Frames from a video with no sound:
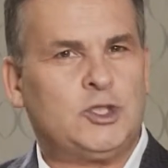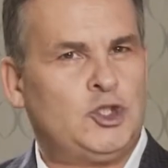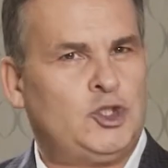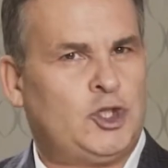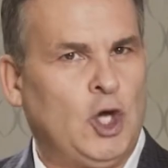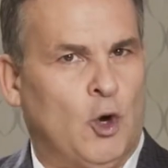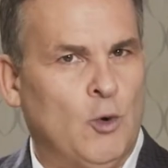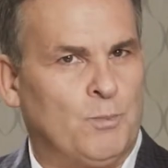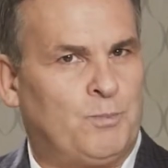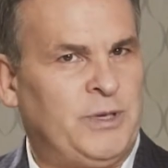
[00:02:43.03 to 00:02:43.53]

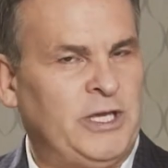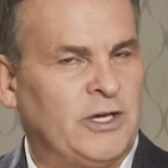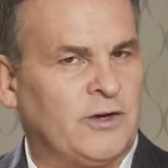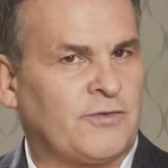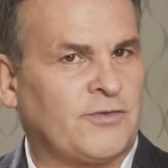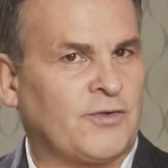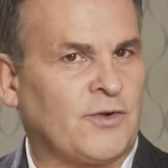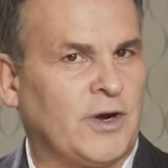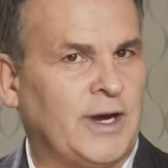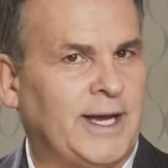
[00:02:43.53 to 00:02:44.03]
"Don't be
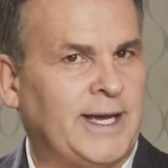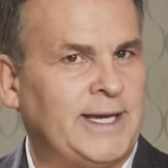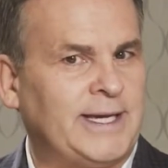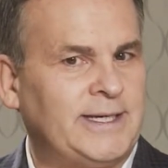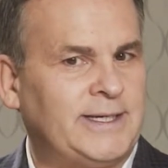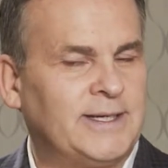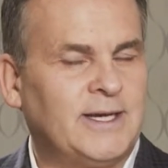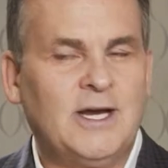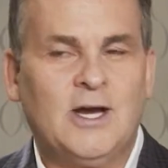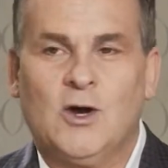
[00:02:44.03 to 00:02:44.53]

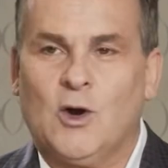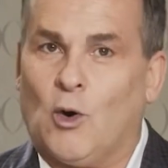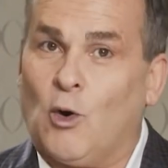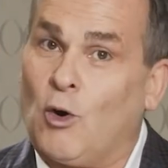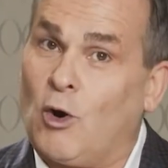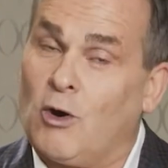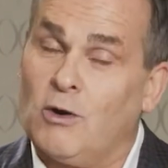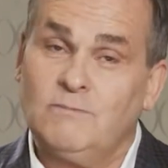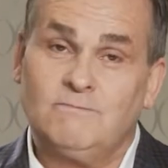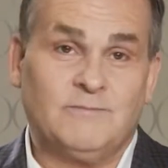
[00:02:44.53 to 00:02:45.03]
afraid."
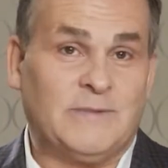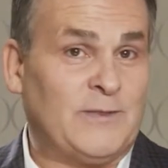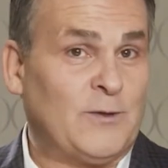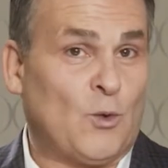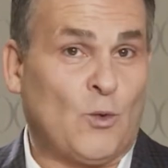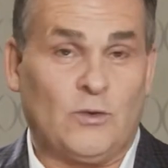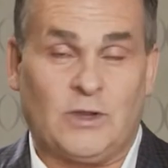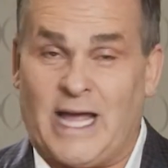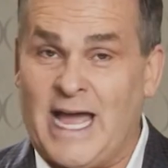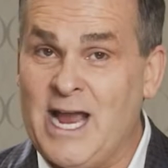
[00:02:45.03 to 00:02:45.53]
Or in the
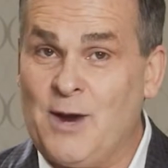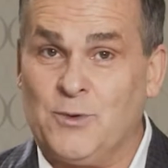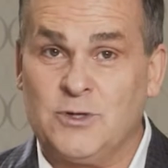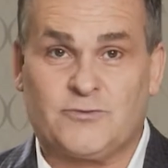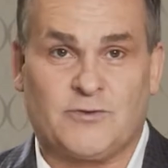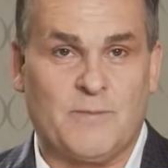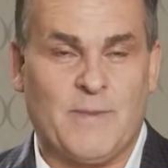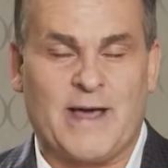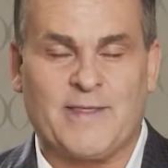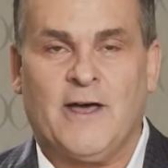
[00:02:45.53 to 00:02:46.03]

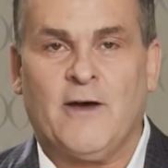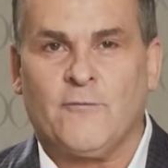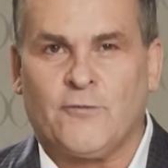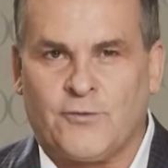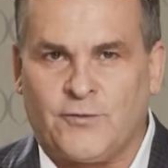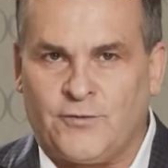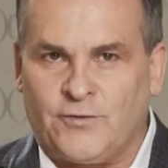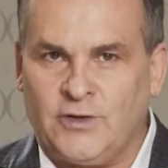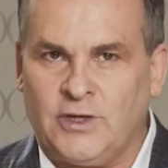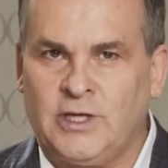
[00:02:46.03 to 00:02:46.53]
language from back,
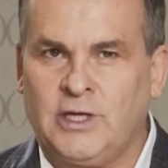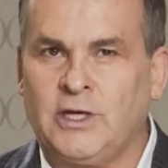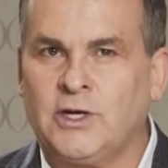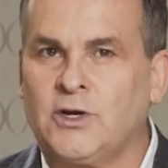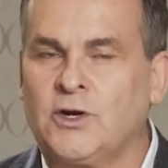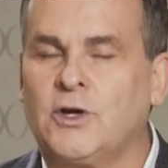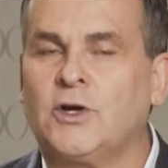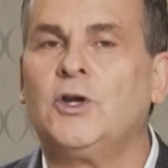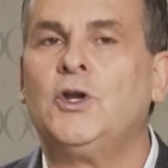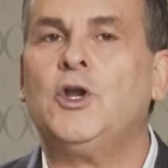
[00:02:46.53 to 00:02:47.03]

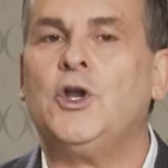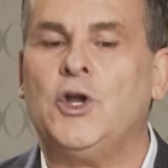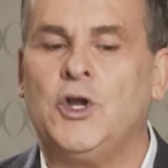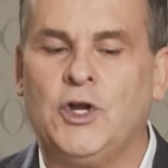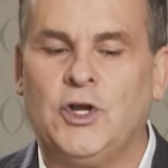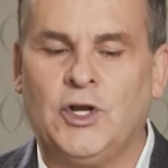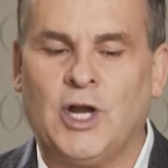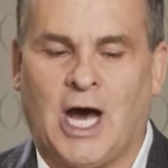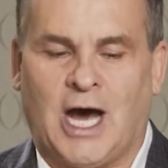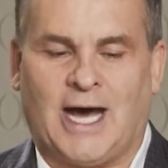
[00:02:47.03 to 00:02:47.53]
"Fear
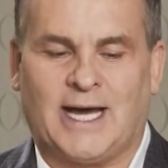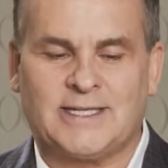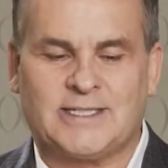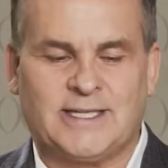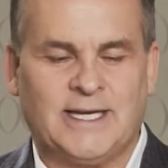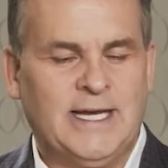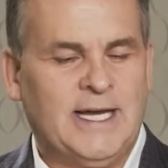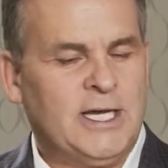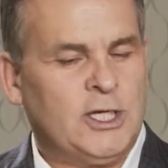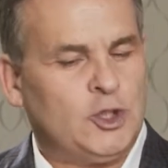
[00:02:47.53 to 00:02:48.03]

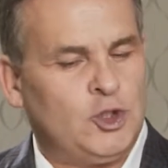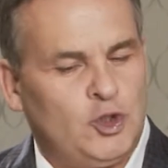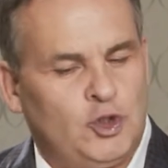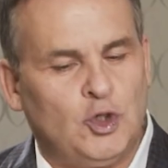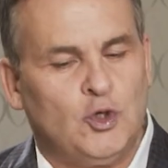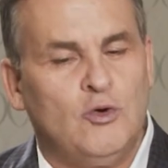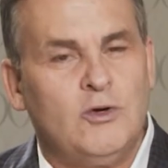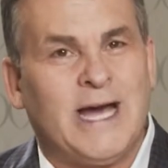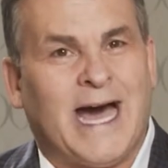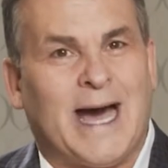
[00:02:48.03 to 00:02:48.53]
not."
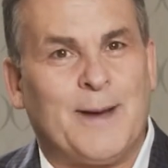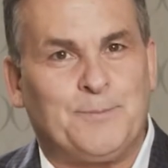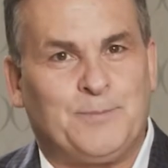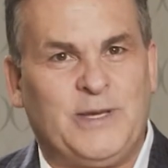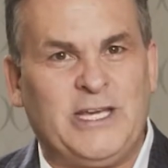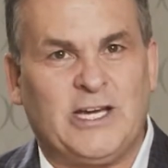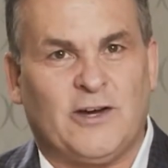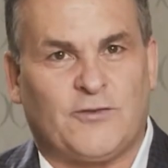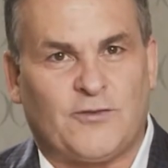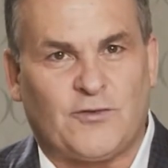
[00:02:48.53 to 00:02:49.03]
Do not
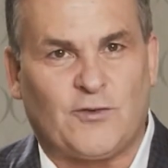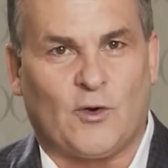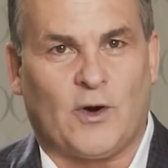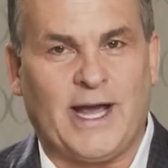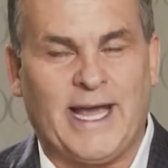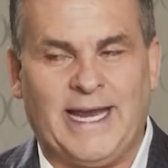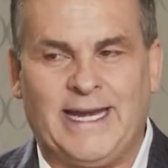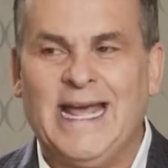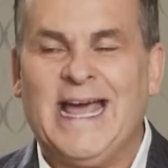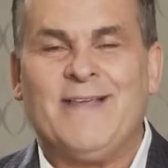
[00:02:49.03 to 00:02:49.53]
be
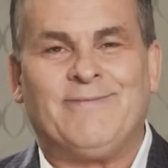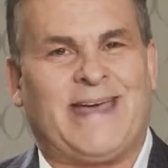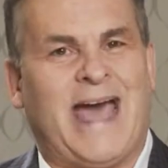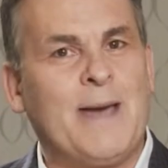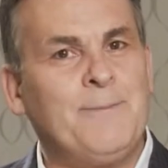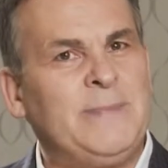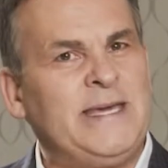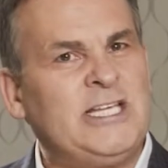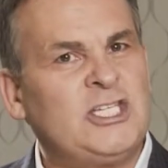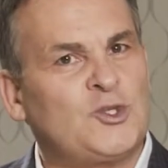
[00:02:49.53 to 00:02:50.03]
afraid.
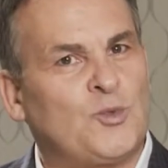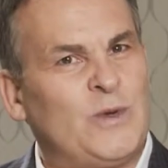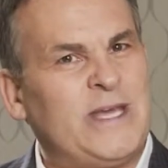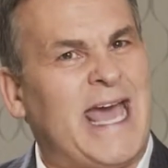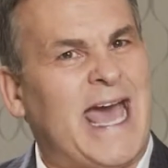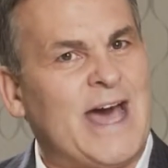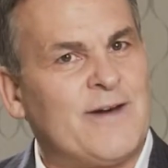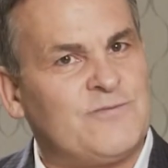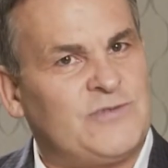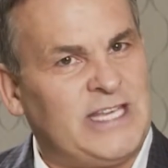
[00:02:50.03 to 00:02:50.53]
That means
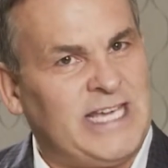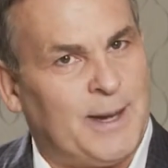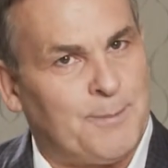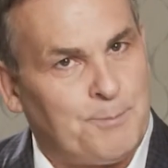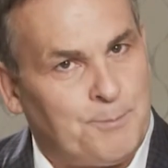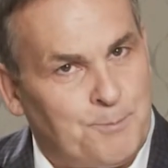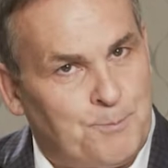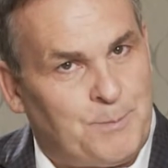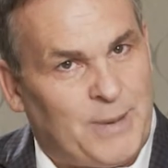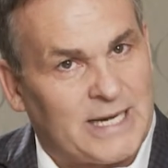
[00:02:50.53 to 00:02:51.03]
we have the
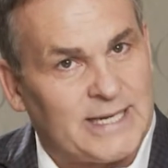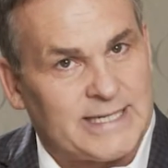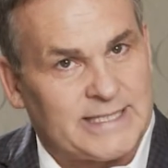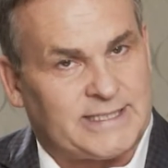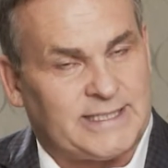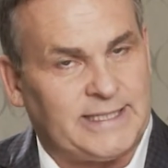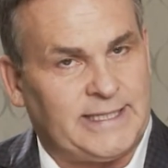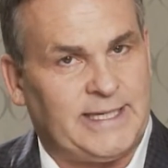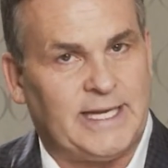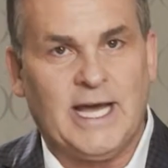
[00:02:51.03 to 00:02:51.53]

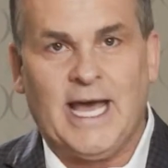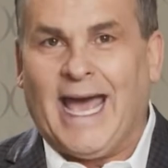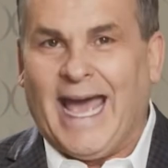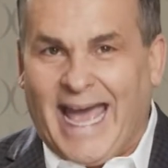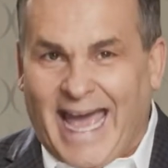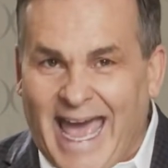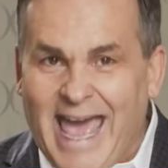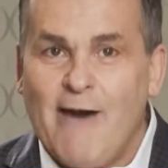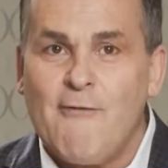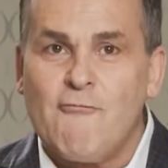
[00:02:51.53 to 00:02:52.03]
ability.
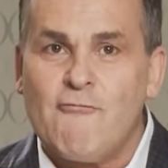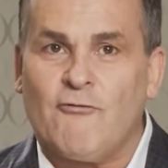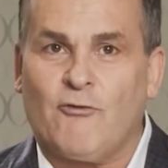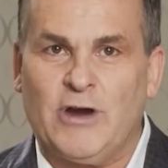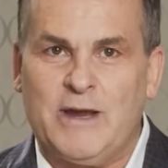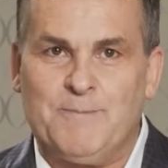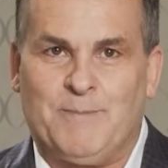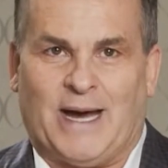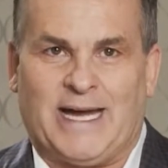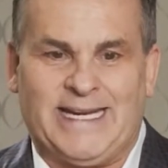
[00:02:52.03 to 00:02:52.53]

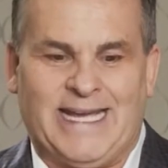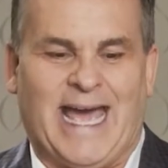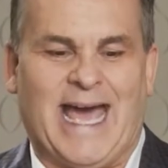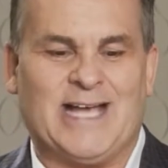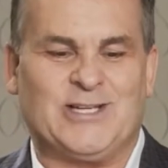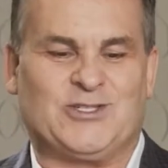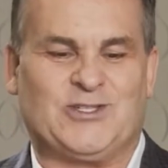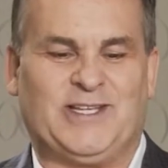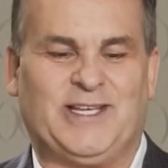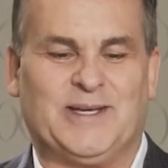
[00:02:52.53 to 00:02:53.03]
Everybody
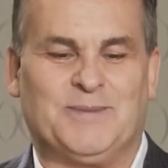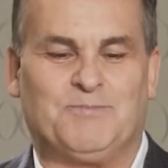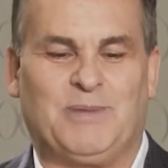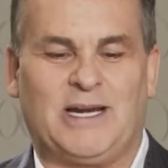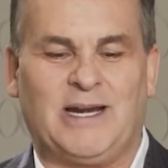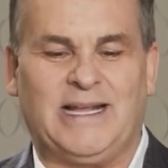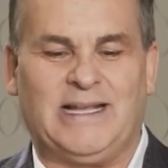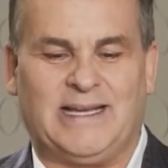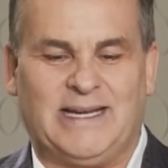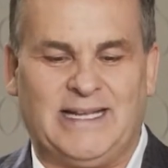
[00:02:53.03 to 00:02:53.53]
has the
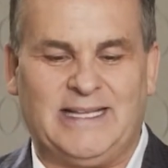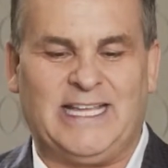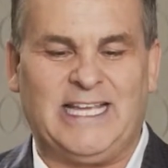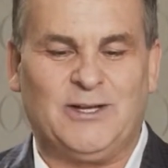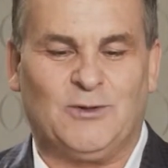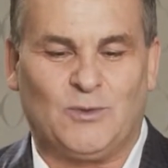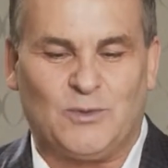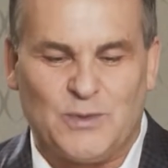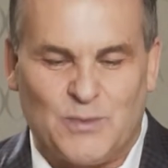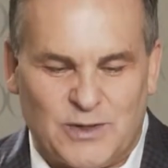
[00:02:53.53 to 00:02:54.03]
ability to
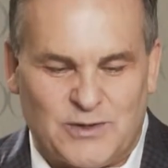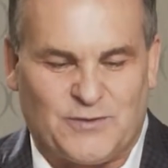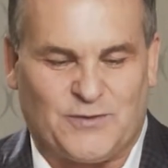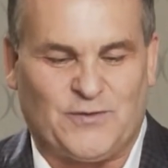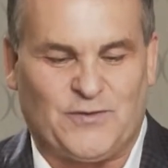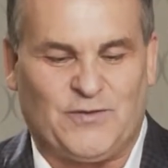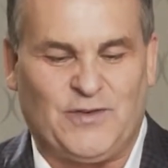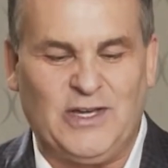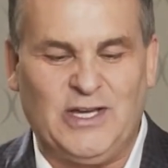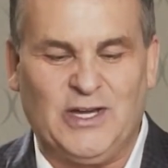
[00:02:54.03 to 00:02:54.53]
deal with
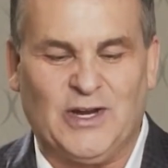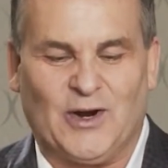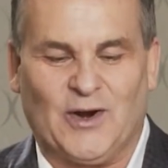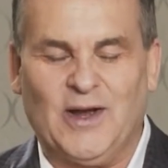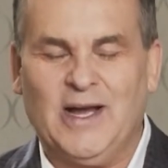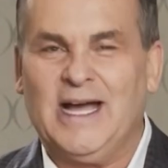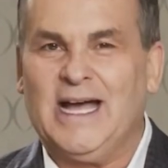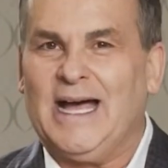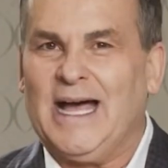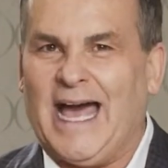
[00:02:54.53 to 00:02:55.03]

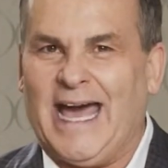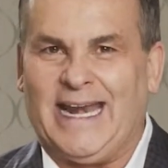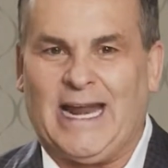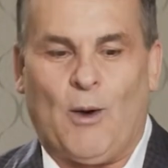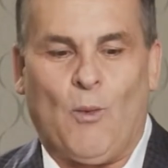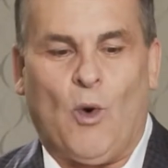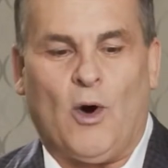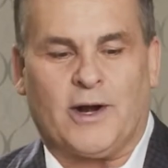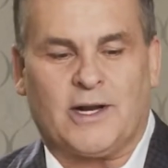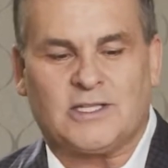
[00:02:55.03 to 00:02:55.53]
fear. And I
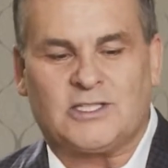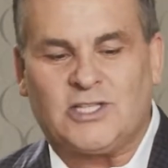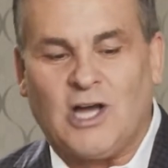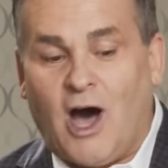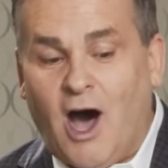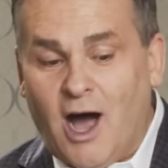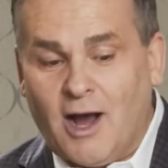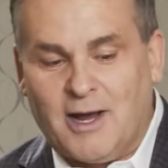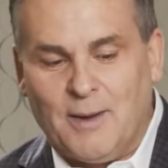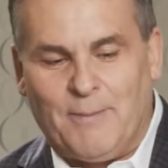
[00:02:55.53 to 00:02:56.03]
want to
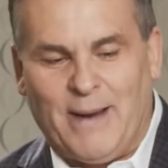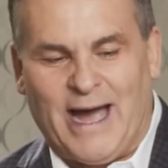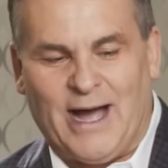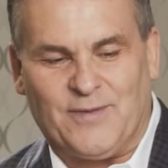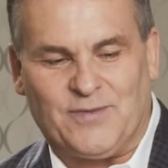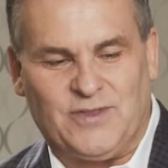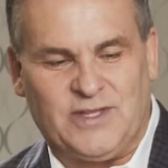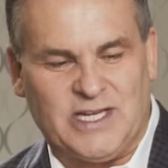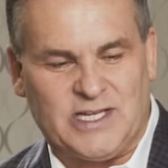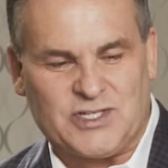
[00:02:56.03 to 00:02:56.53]
talk
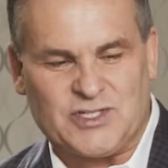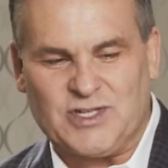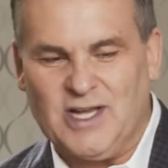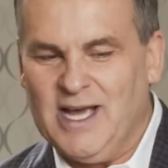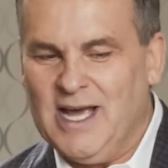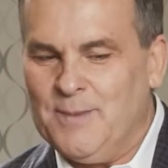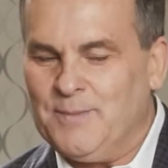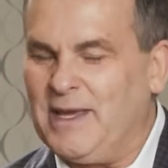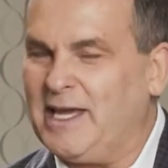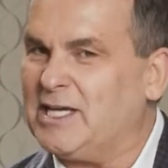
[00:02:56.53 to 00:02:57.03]
about this
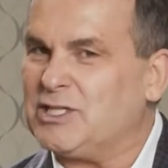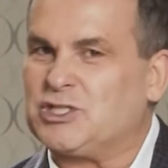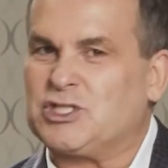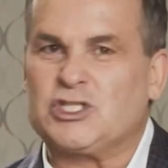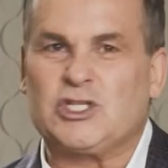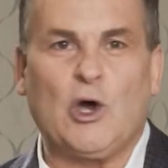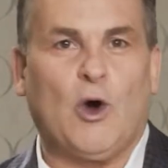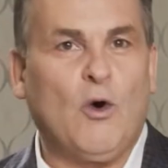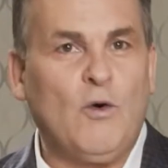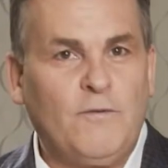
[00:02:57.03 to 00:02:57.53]

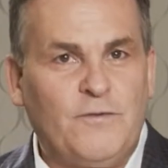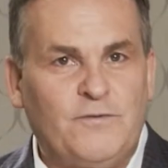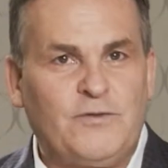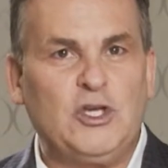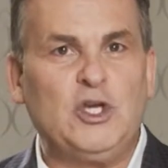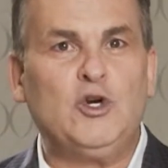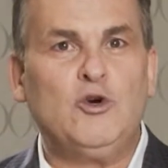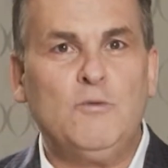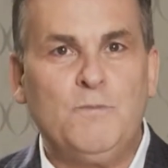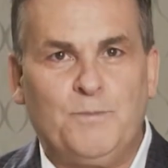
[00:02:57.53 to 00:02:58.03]
because so
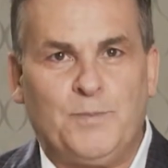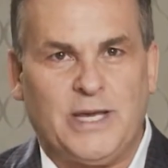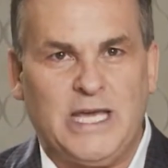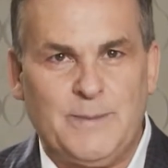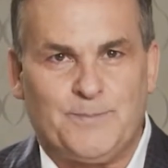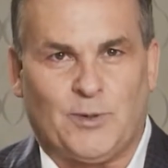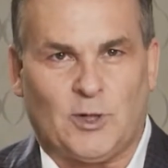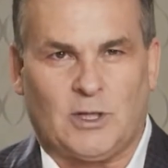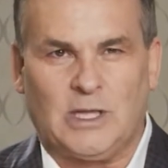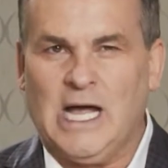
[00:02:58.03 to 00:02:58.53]
few
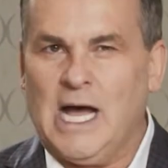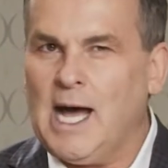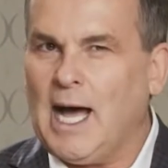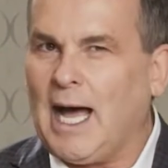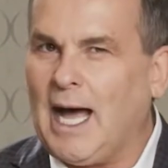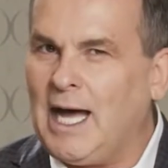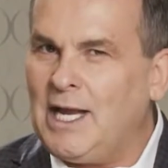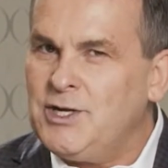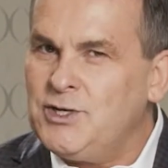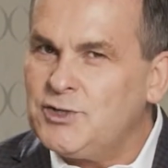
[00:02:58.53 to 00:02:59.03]
people
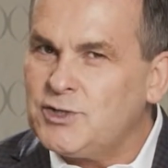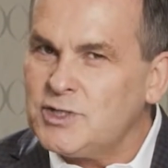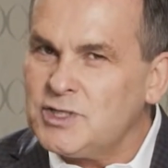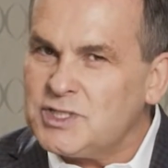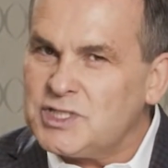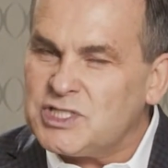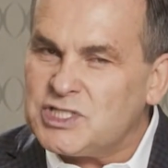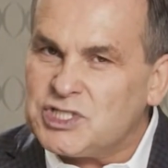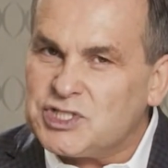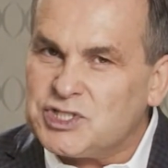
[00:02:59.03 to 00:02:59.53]

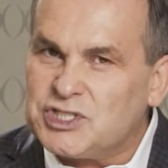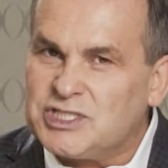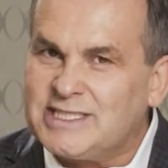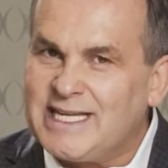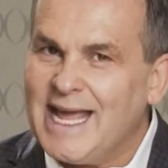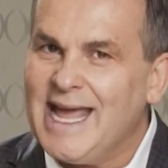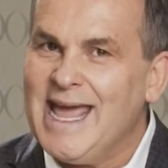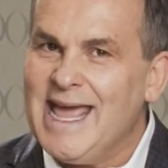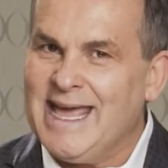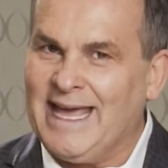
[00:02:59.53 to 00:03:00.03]

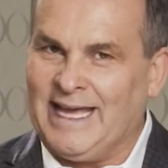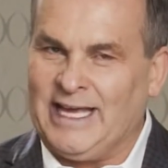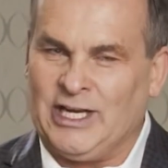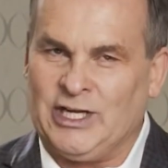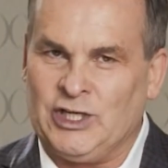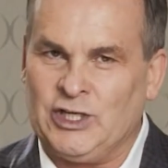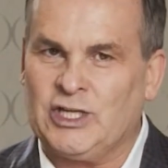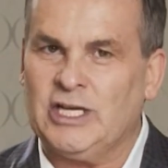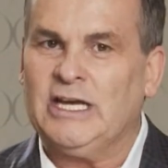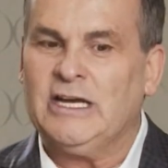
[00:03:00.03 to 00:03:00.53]

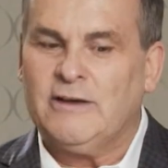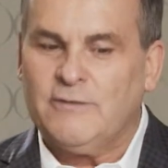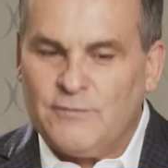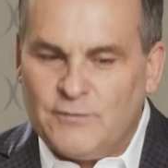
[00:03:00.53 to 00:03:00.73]
understand